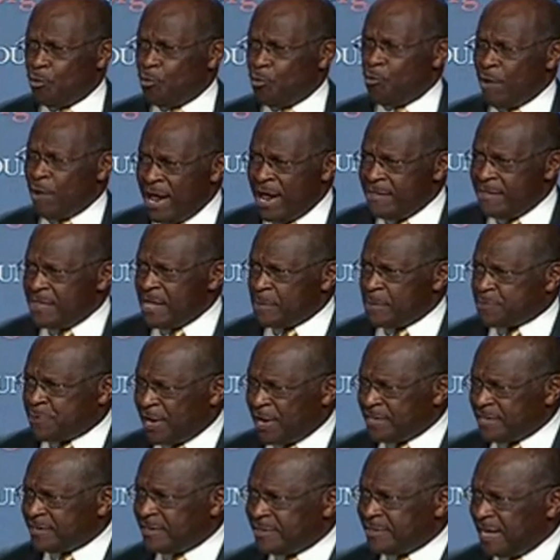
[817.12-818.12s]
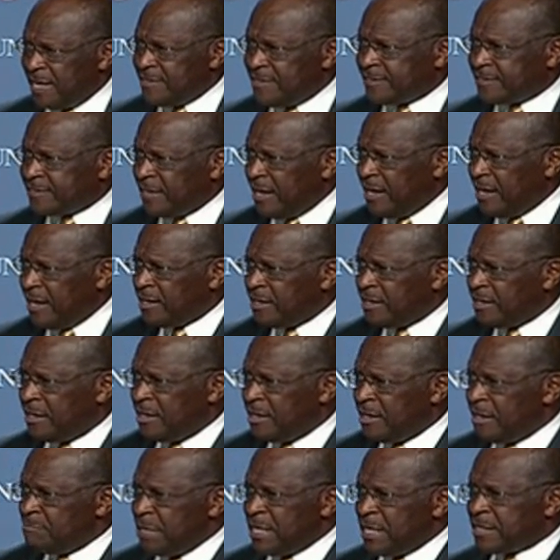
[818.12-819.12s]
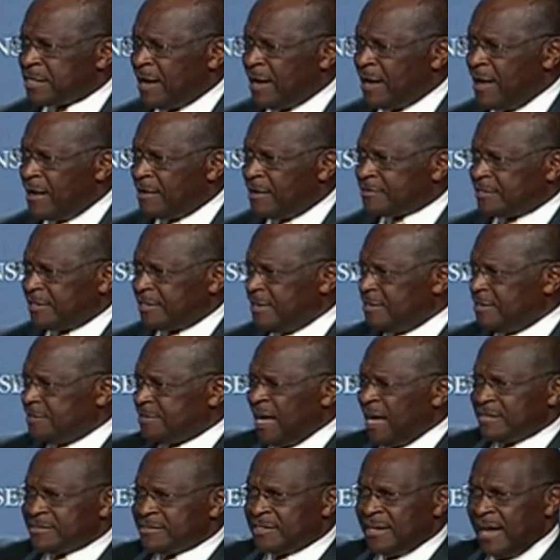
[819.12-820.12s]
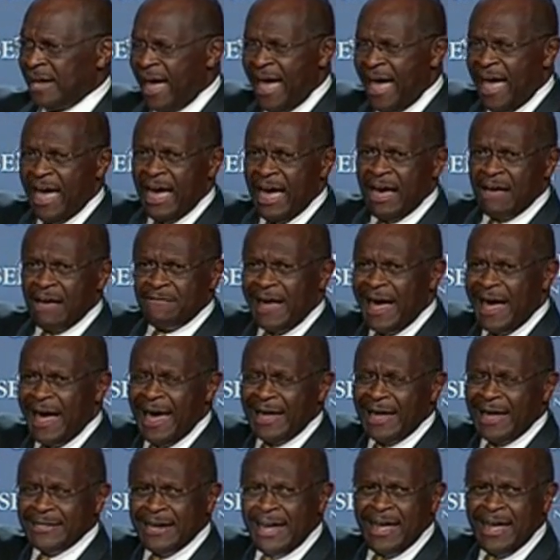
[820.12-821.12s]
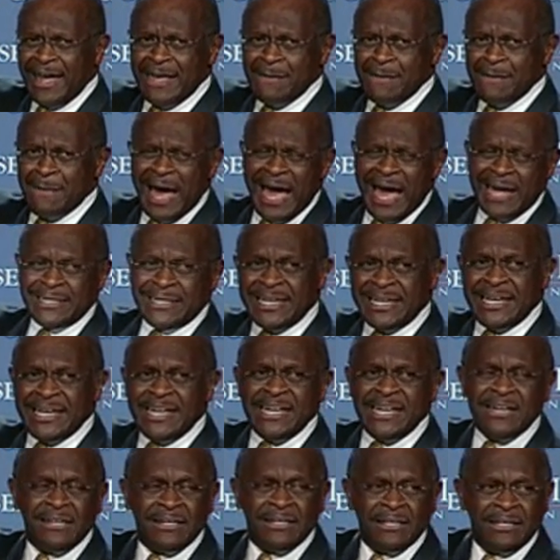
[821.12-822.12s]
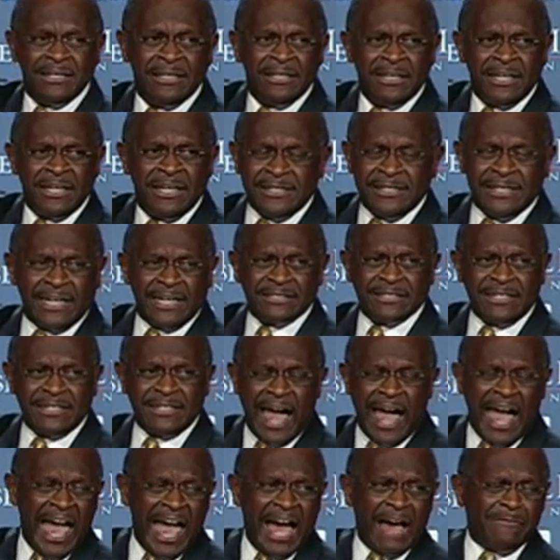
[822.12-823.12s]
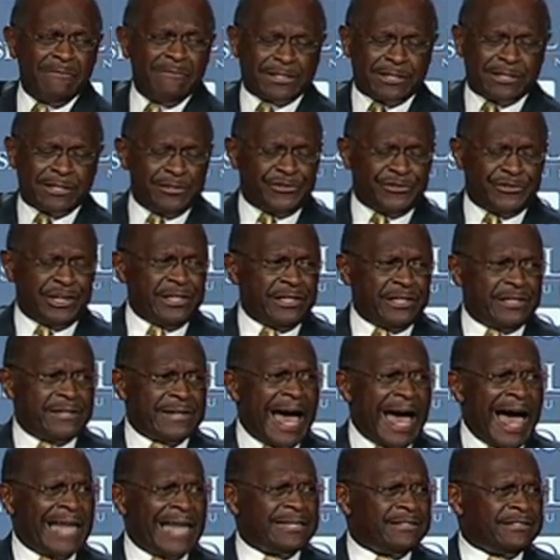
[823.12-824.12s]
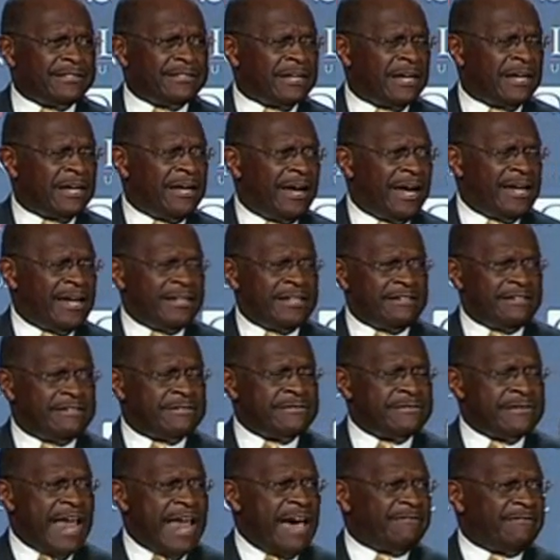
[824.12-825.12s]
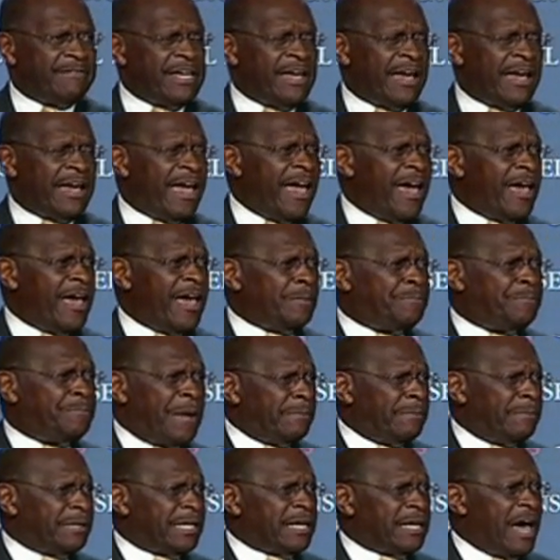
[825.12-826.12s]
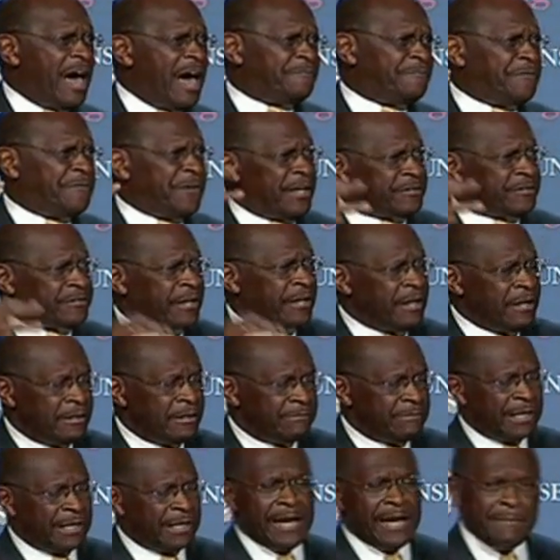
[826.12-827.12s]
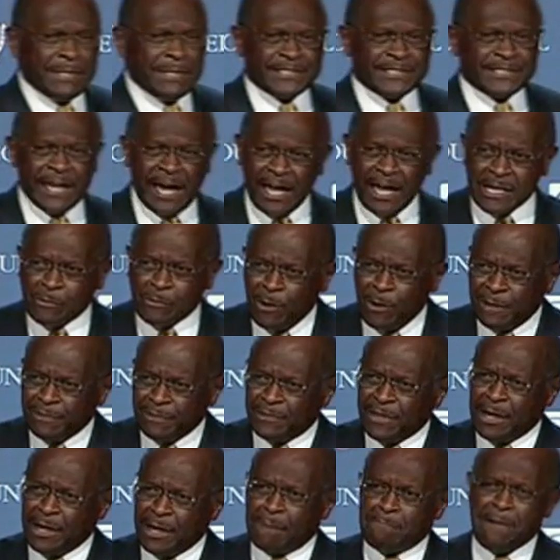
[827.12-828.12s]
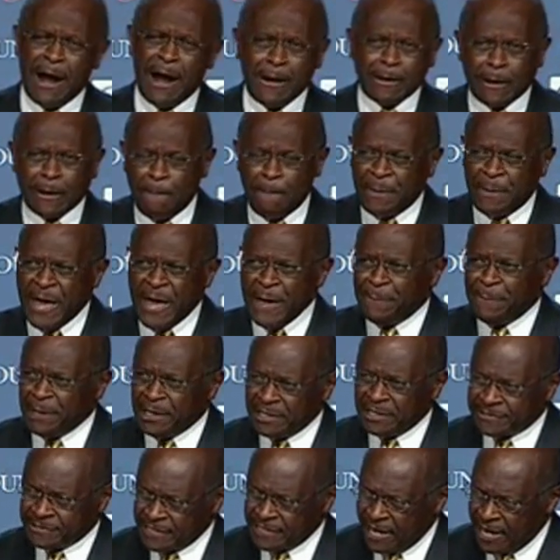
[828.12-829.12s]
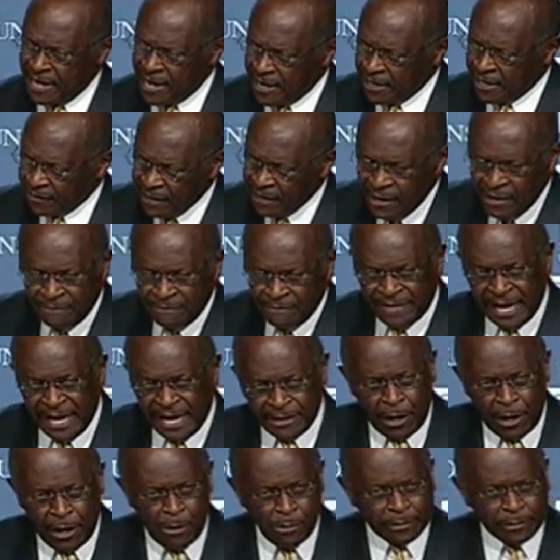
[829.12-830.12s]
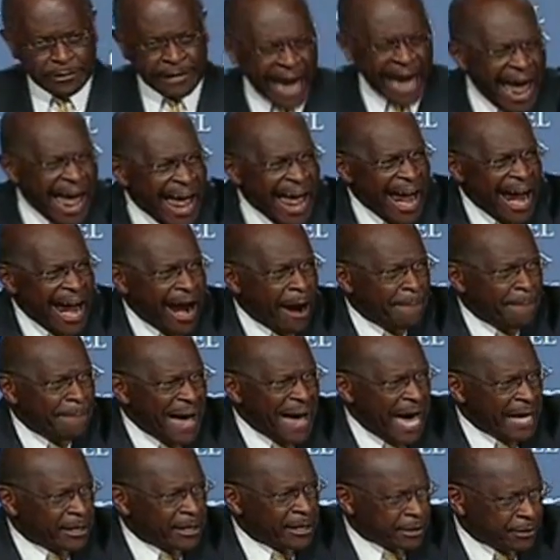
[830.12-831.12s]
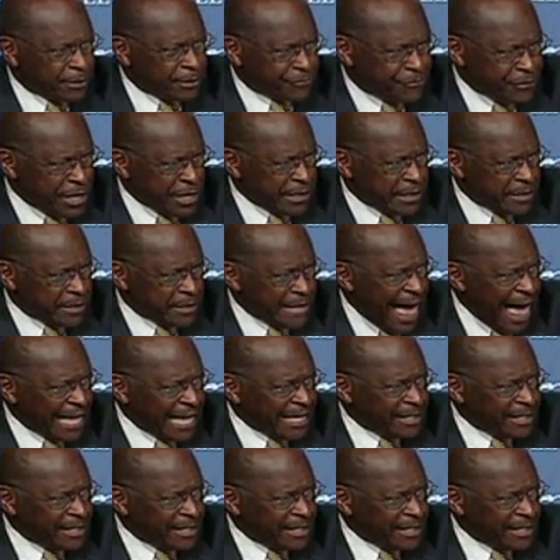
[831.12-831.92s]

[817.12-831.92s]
win the presidency because he doesn't have high name ID. He doesn't have $1 kajillion, and he's never held public office. But let me tell you what the American people are saying. They don't care about $1 quadrillion.